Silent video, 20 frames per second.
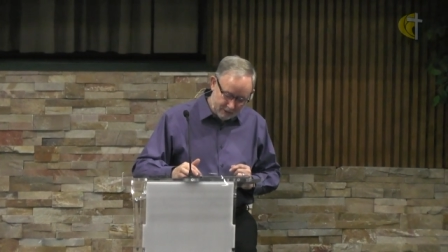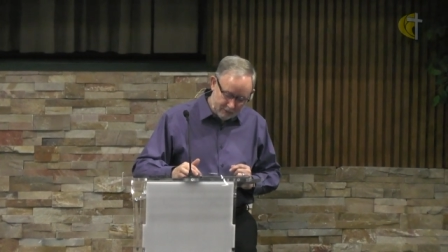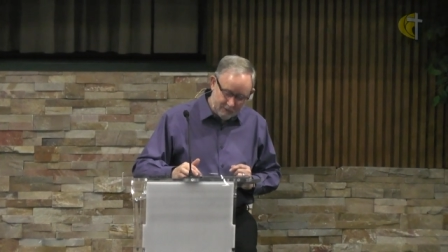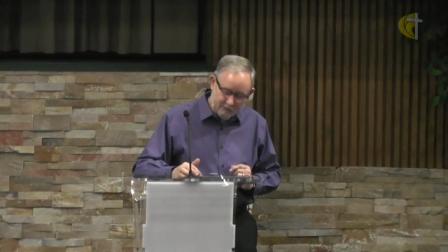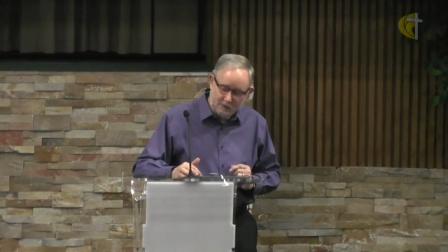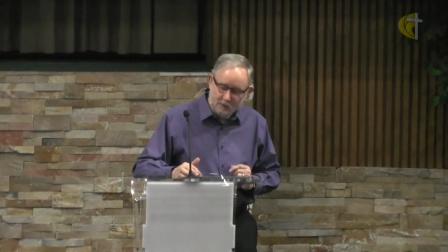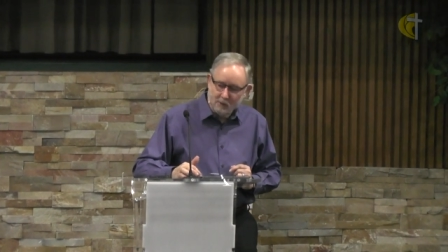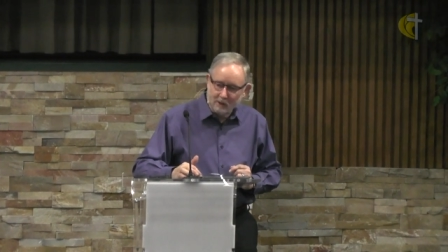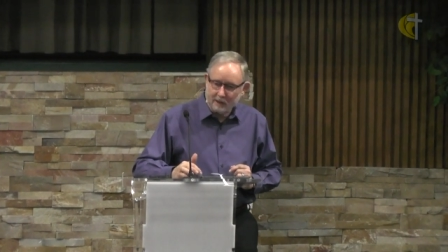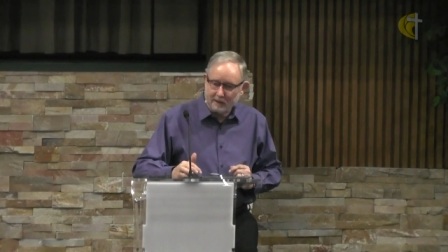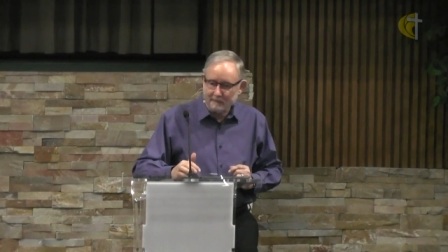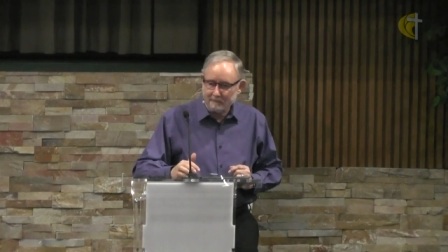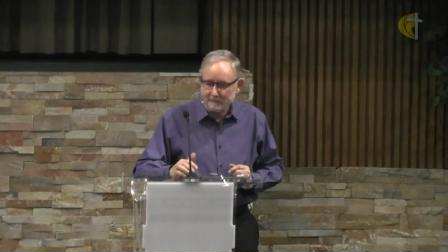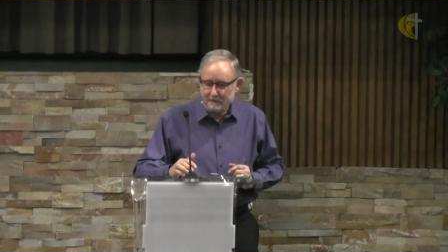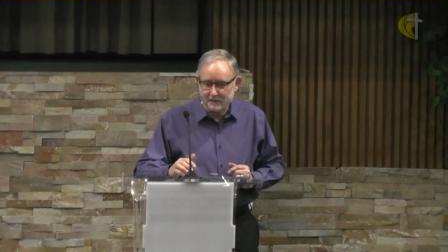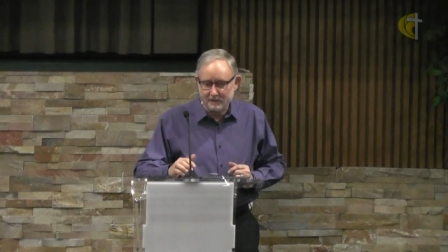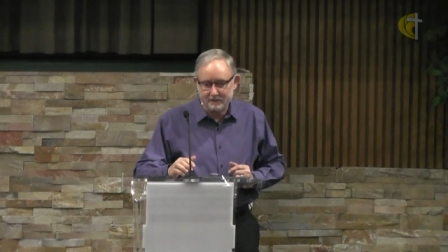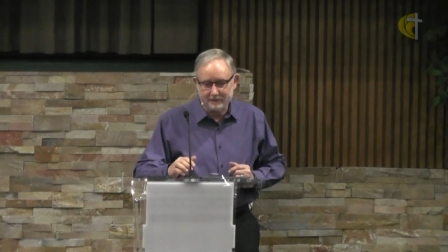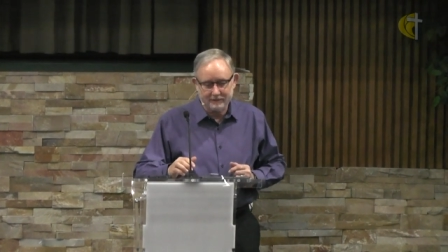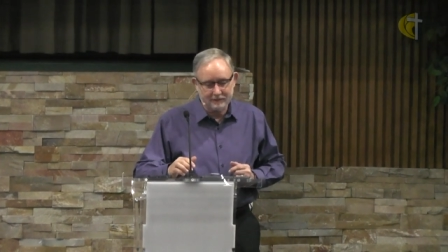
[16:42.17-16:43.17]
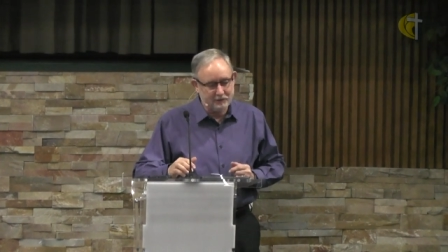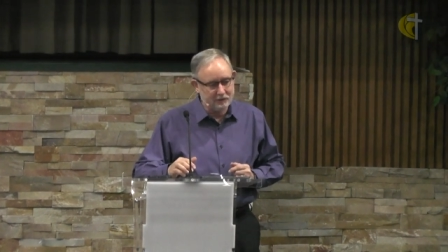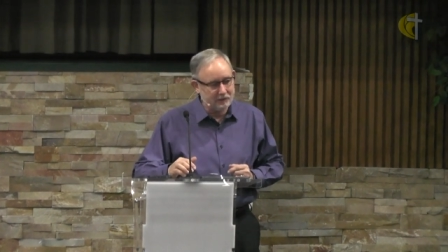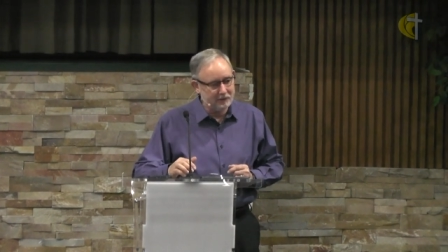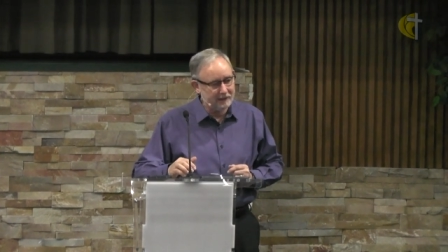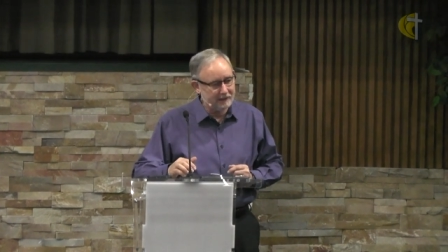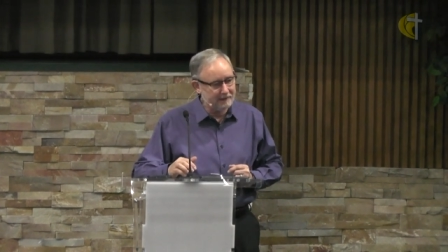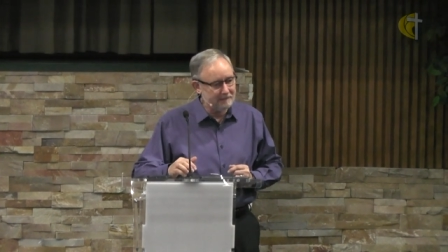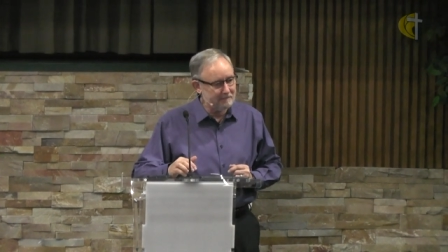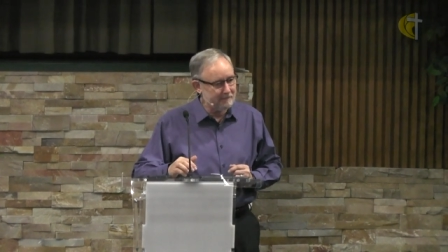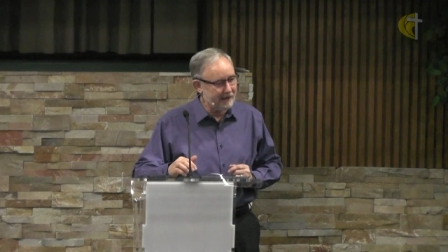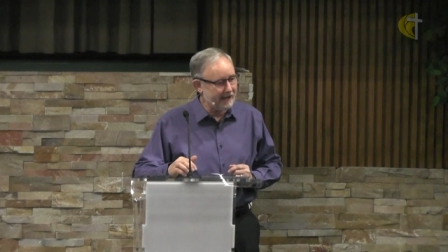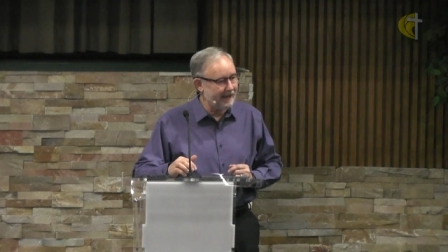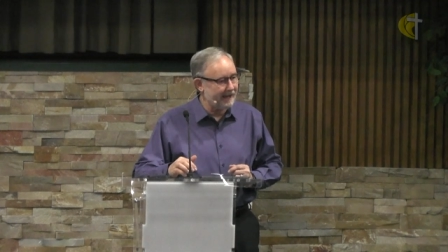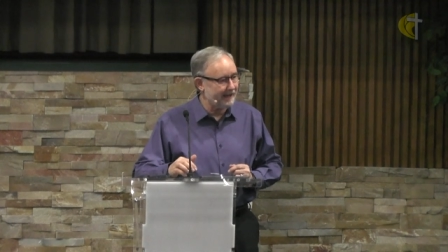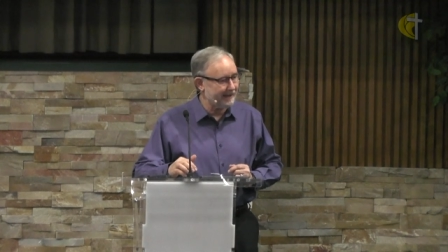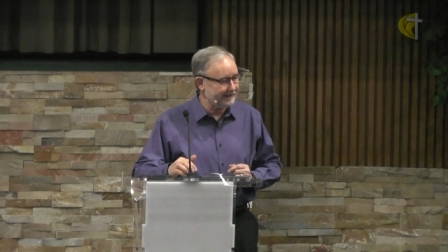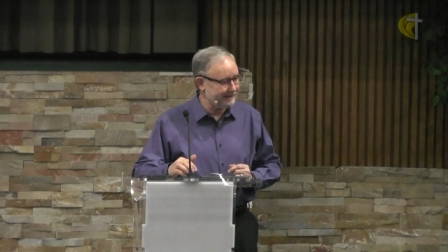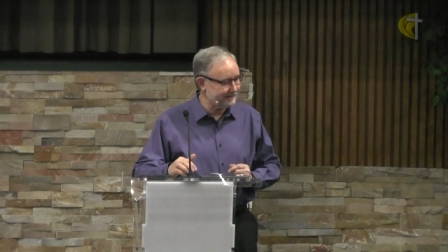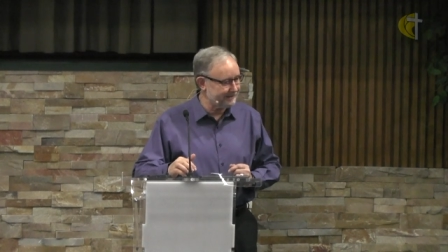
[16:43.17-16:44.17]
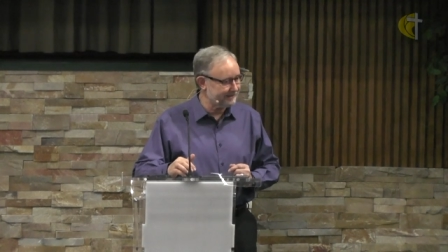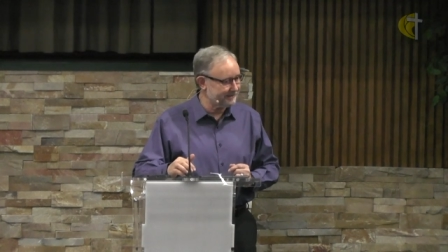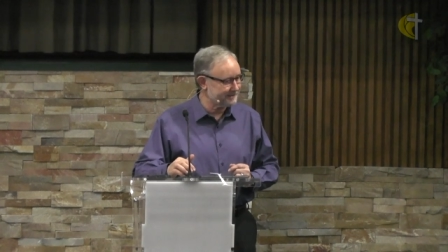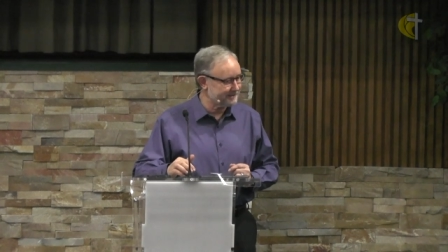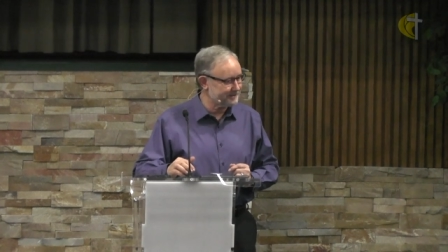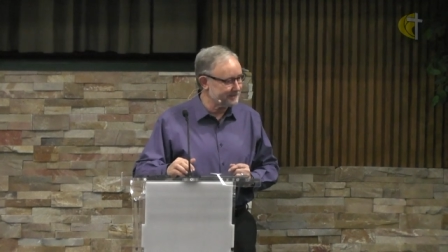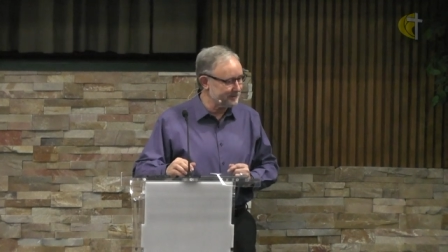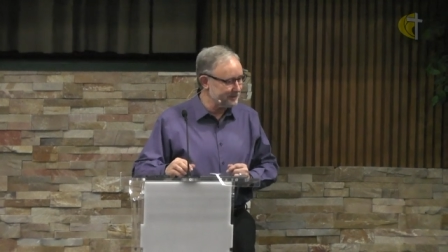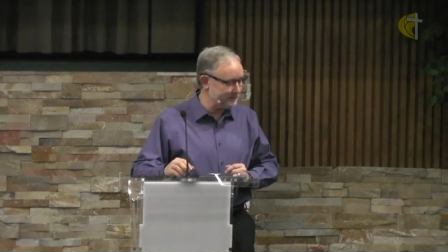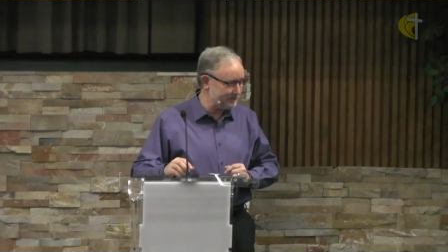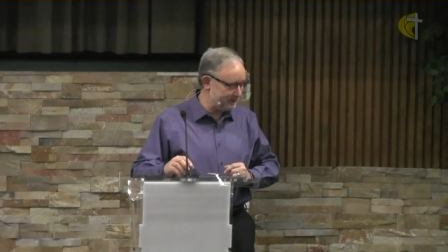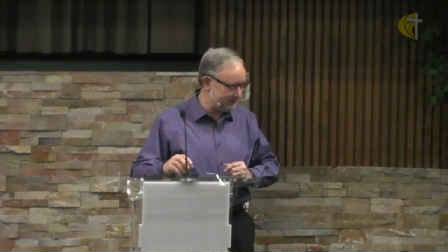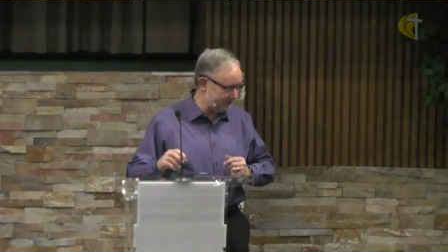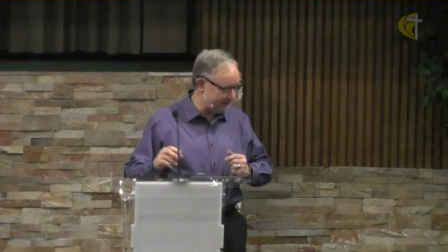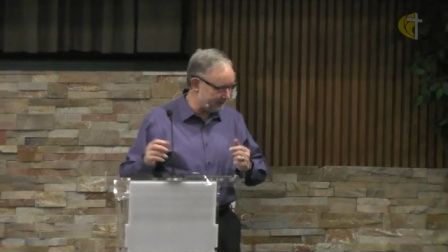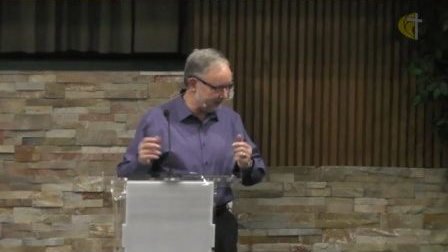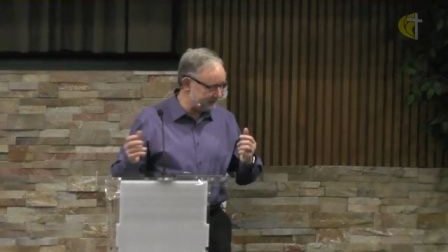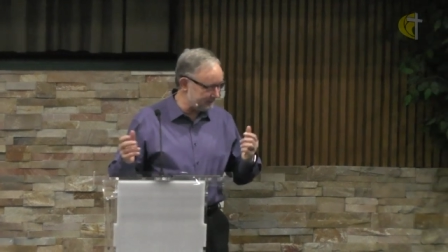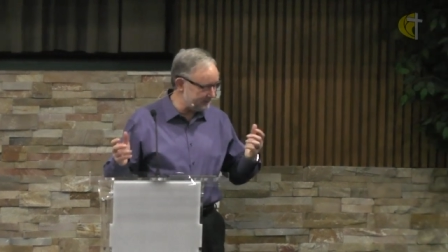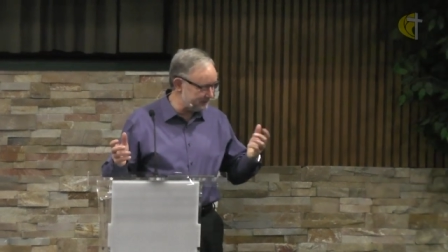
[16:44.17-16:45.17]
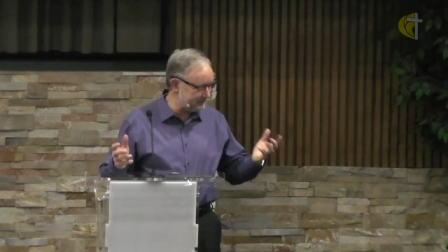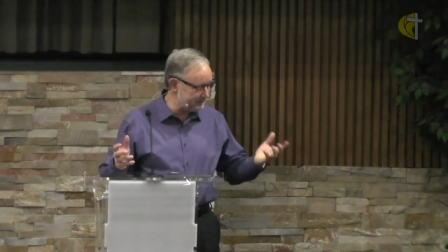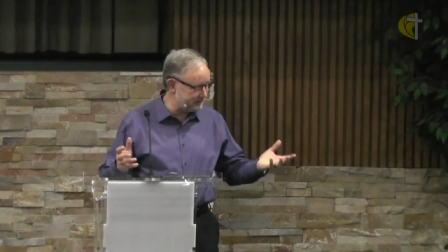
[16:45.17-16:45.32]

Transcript: forms good and bad so there are